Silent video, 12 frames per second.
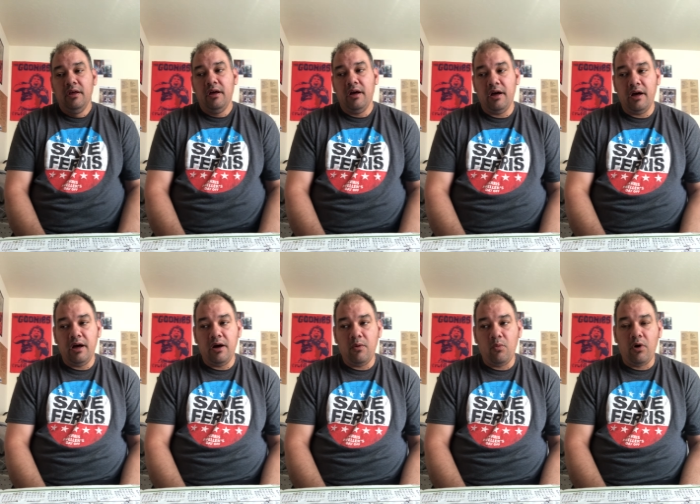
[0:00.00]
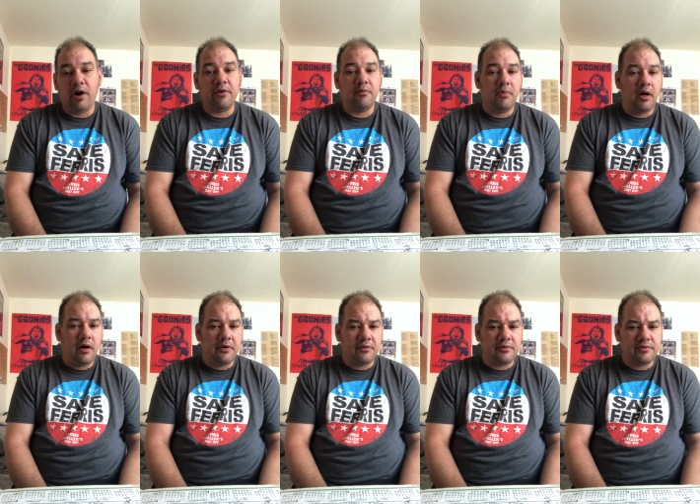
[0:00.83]
uh, water
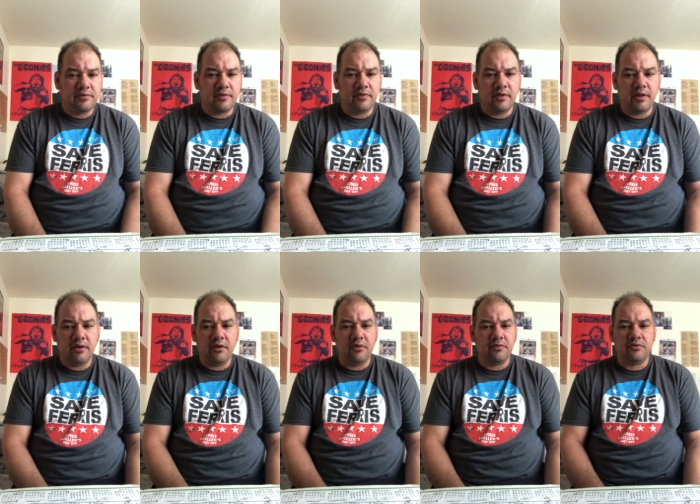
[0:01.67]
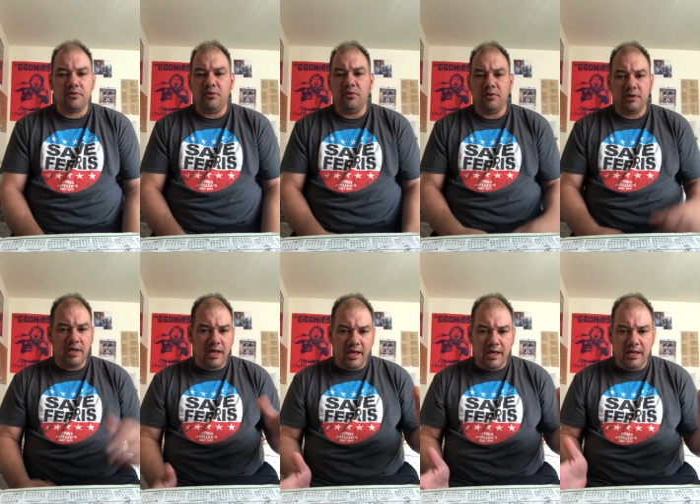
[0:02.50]
bottles and then also
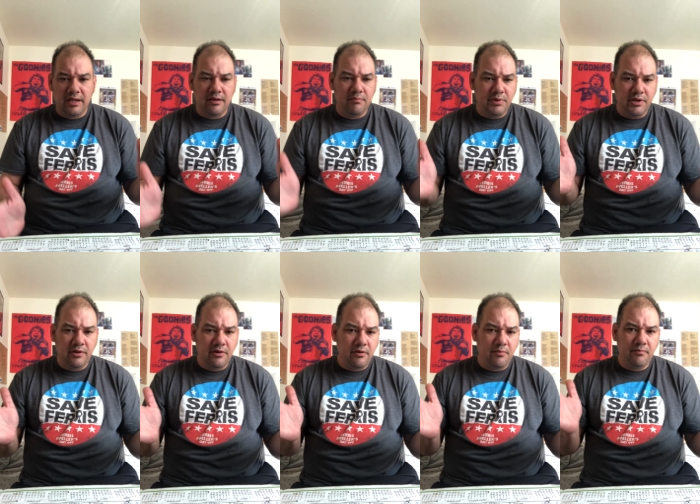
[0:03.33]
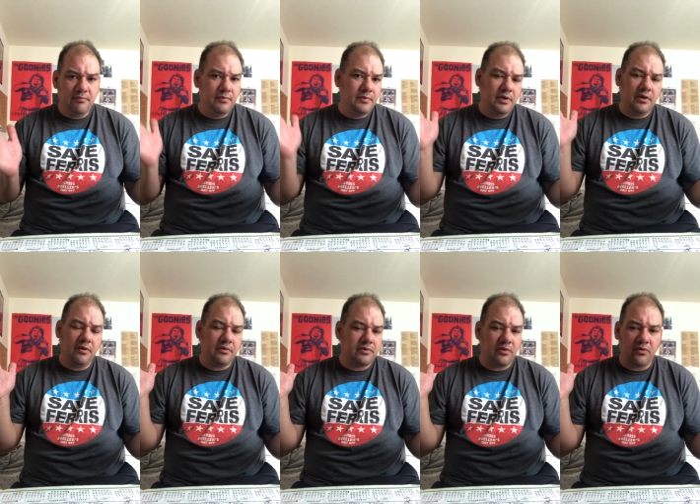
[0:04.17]
canned beer, mm, you
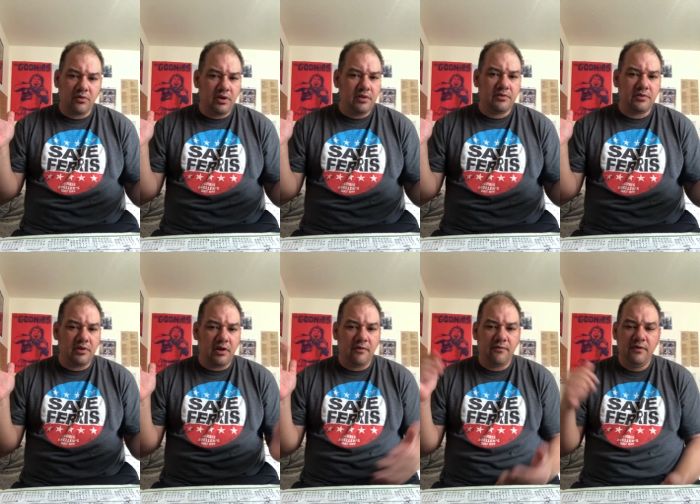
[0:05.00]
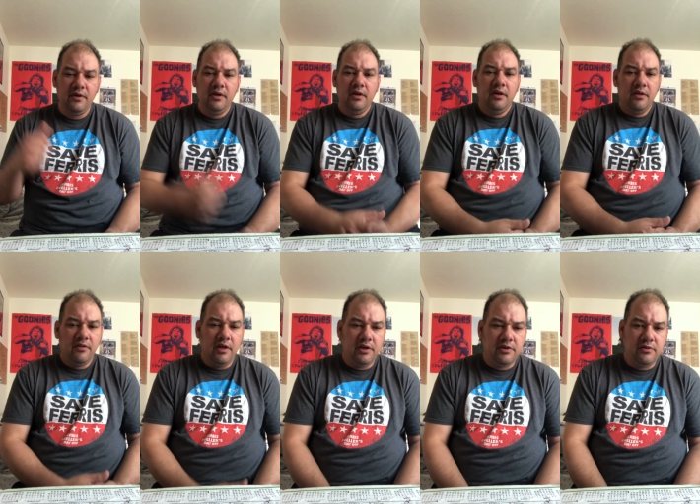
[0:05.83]
know, so good stuff
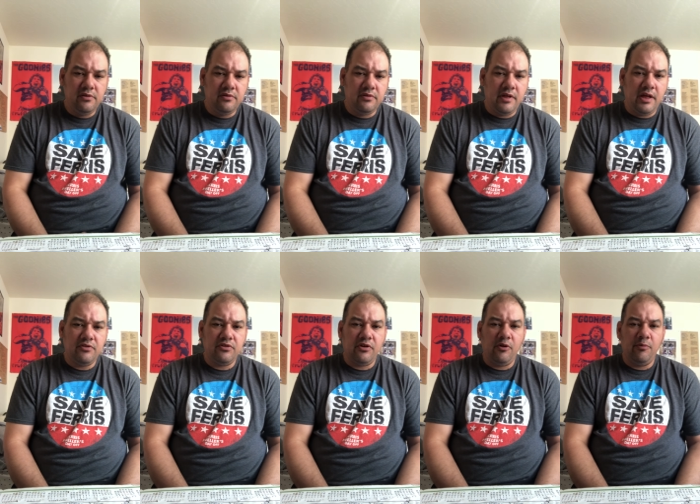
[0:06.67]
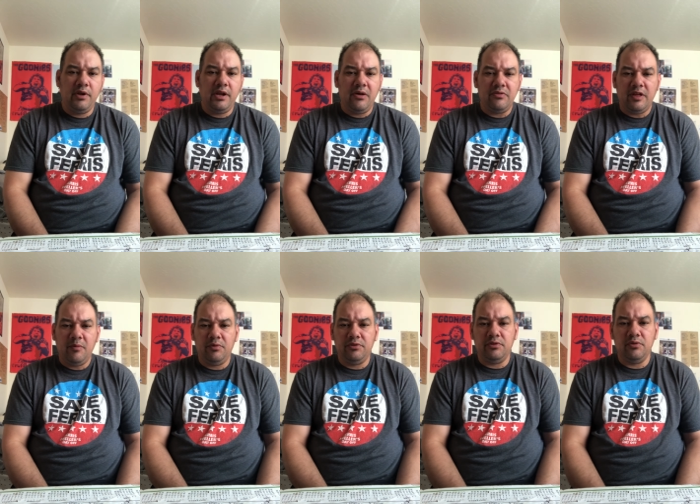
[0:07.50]
thank you to that gentleman. I was
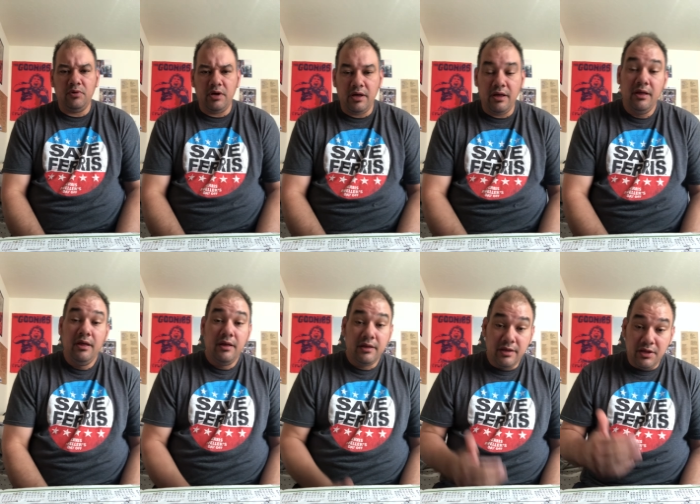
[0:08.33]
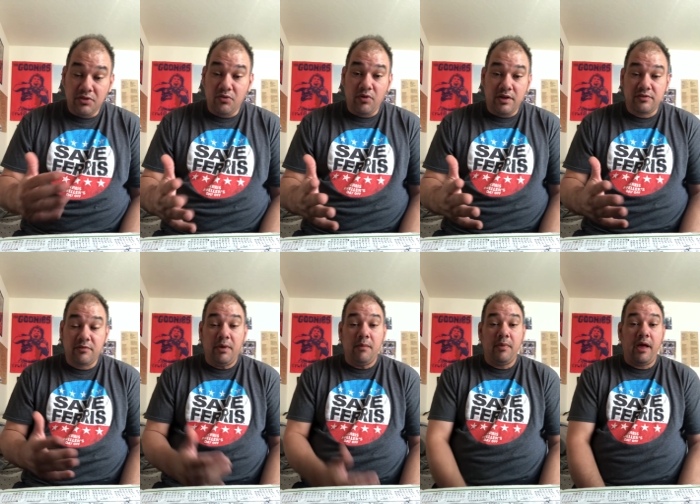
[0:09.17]
able to uh, get the rest of
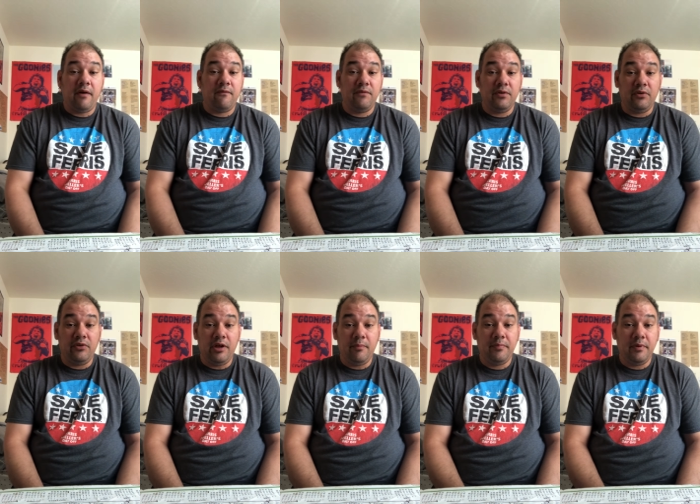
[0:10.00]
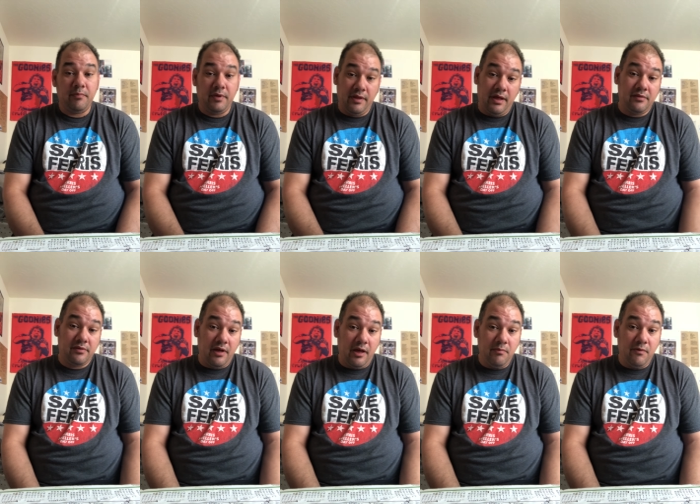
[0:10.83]
my bag filled up. But by that
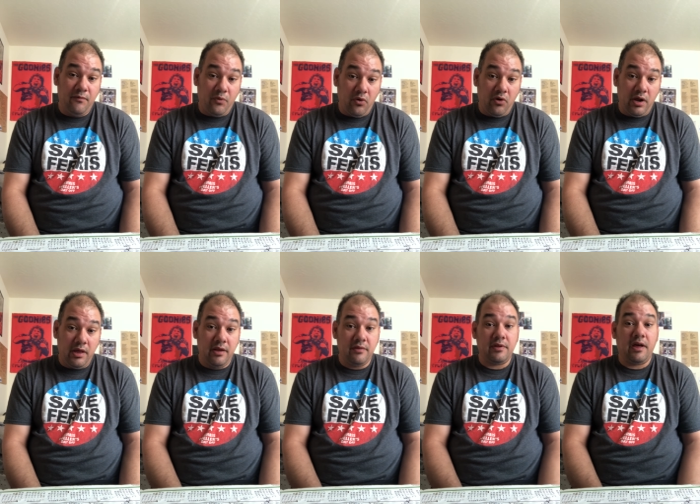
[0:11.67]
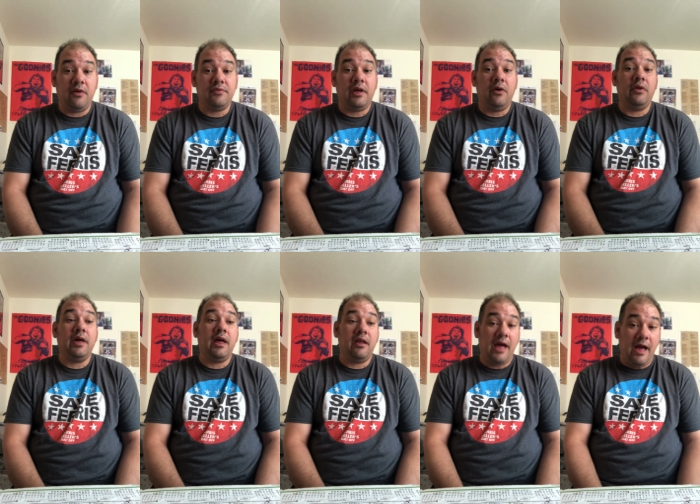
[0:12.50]
time, before I hit his house, I only
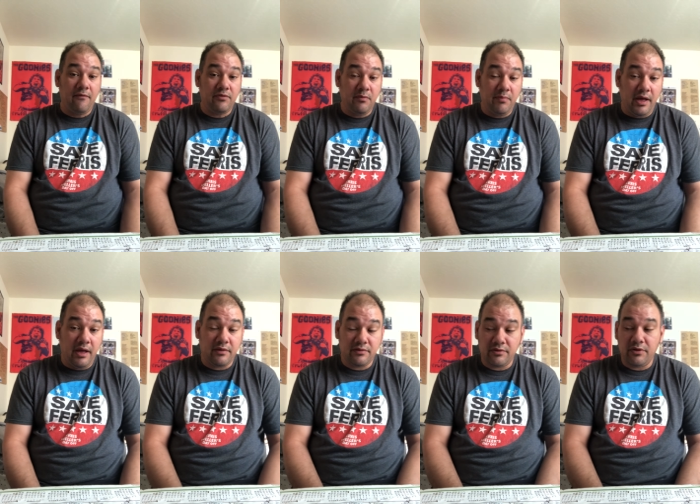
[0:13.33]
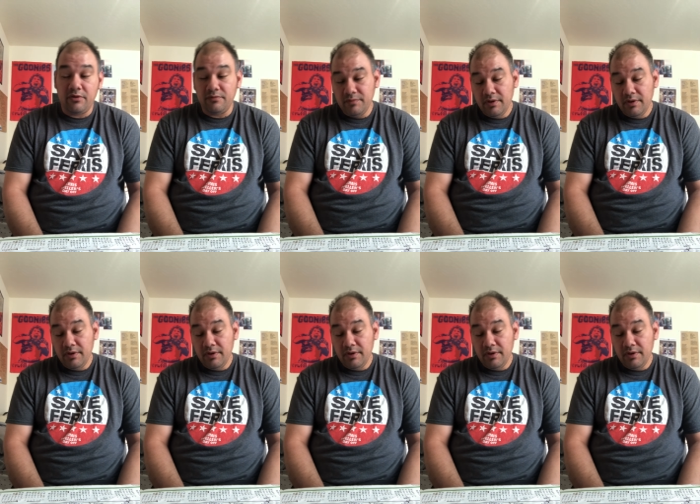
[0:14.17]
had half of the bag. So